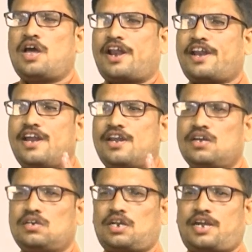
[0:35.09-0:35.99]
Read
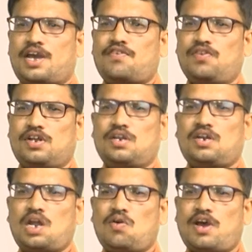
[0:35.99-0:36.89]
carefully.
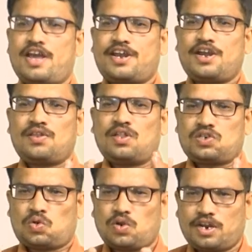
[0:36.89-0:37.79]
Now I read the
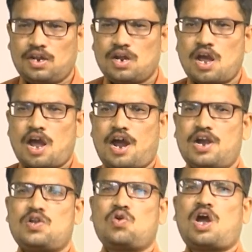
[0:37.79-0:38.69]
story
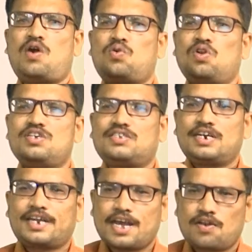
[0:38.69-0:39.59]
and you have to listen
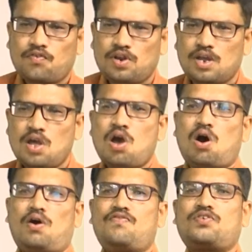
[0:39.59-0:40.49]
carefully.
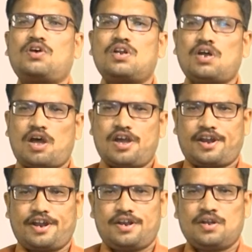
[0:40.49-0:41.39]
After I
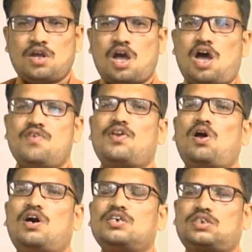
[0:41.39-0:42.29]
read, I will
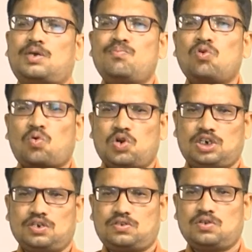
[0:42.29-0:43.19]
ask some
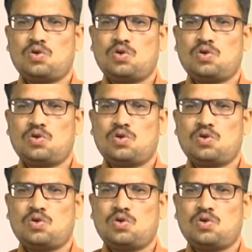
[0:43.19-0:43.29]
questions.